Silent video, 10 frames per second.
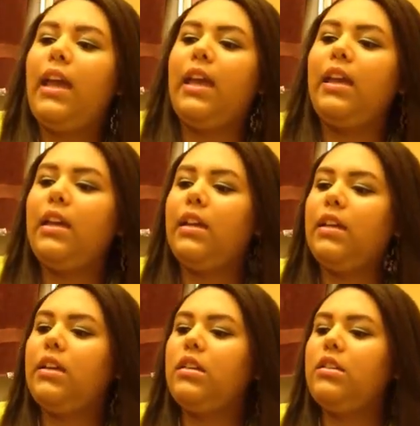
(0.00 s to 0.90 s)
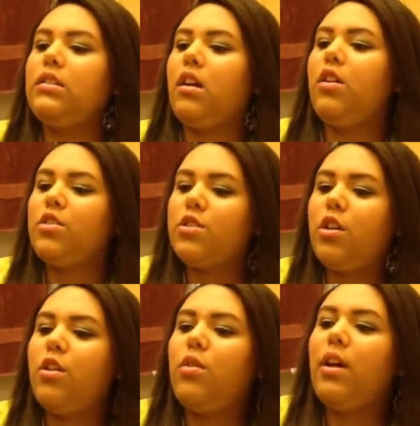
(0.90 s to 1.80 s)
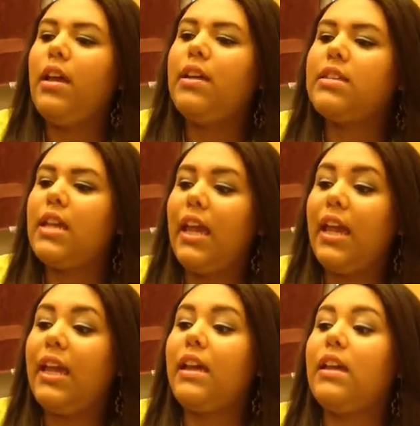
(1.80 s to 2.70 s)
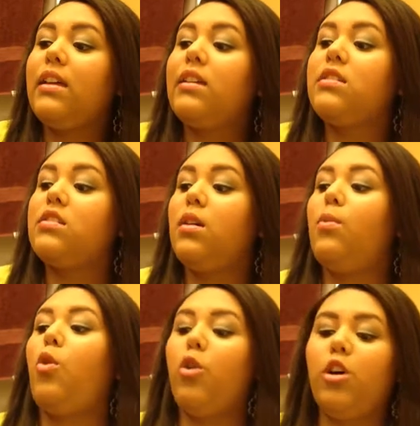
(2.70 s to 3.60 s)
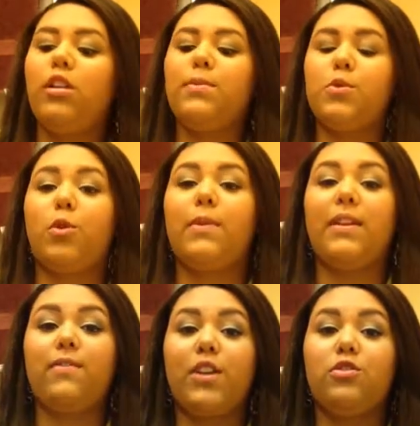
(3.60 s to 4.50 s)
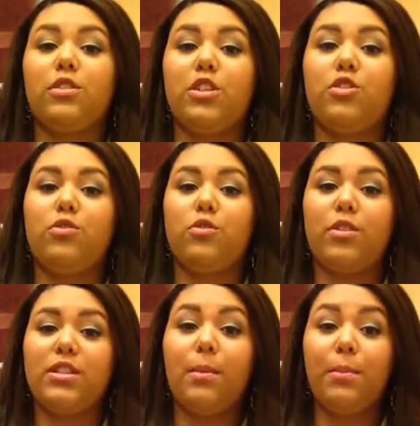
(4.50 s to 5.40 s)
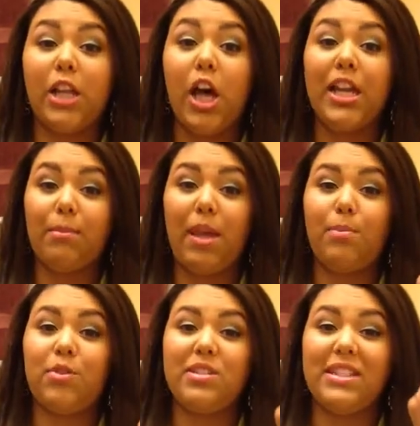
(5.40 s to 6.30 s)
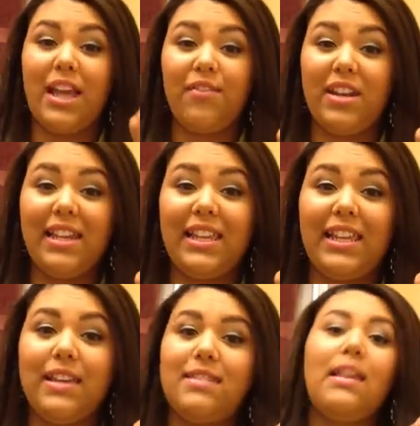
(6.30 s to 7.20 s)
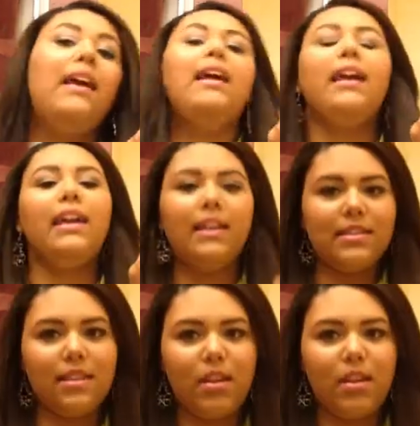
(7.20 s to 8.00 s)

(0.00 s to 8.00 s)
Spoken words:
And also take some oil absorbing facial tissues or some blotting papers, definitely, because it is